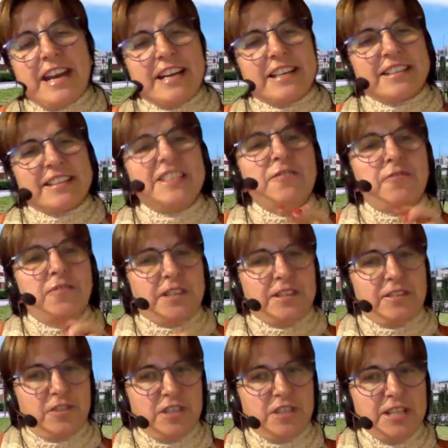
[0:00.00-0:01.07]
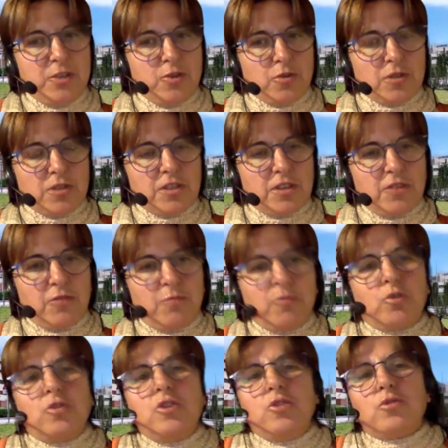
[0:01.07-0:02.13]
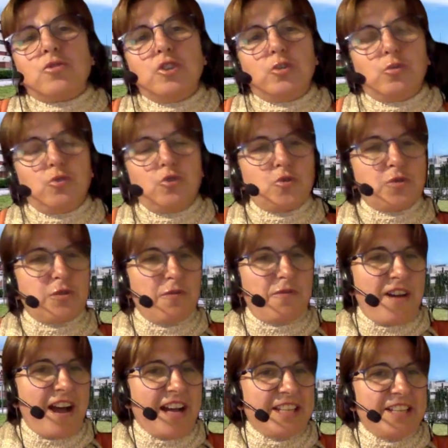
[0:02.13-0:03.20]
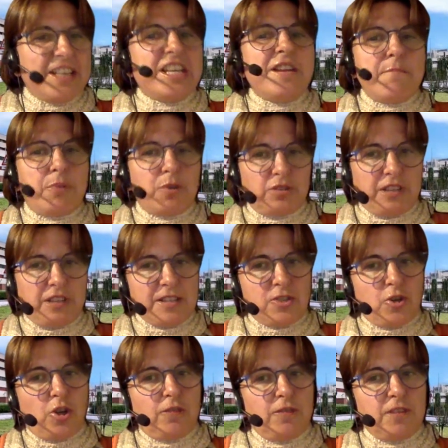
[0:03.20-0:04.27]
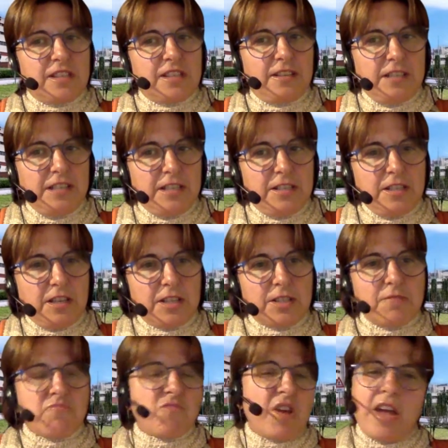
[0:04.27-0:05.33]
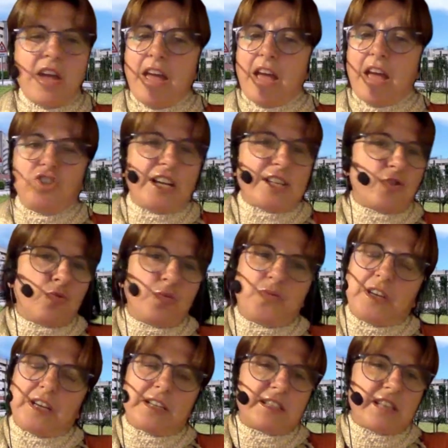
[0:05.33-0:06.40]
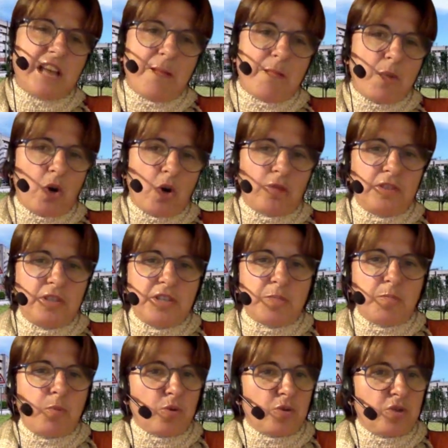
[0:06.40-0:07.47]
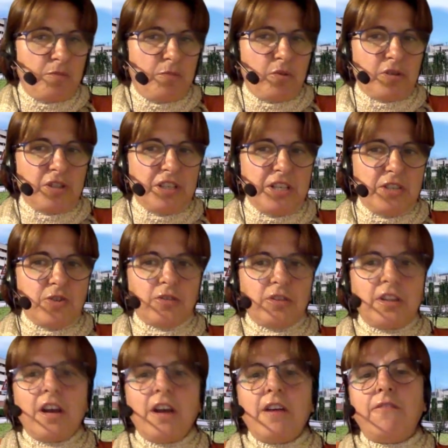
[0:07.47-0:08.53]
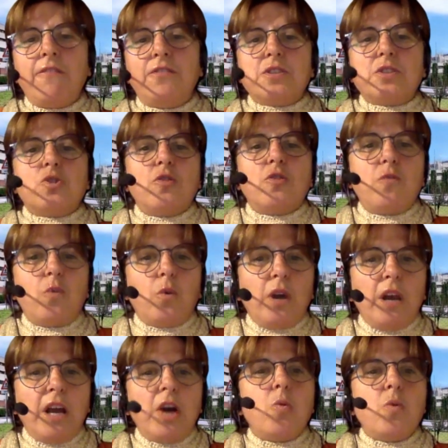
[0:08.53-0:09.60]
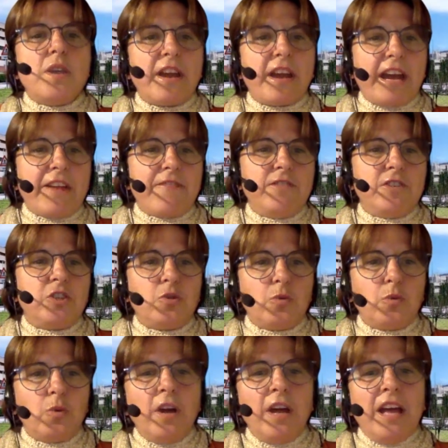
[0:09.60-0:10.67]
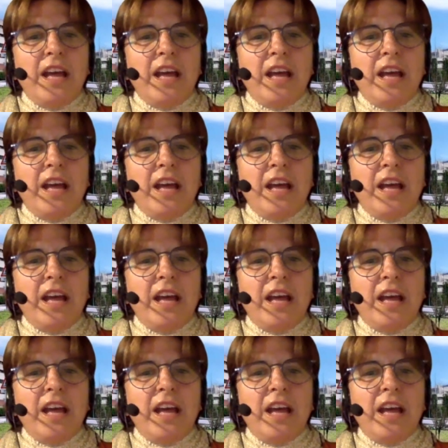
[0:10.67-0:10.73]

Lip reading: are different reasons in order to justify the importance of statistics. Just to think some of these possible reasons, first of all, we have the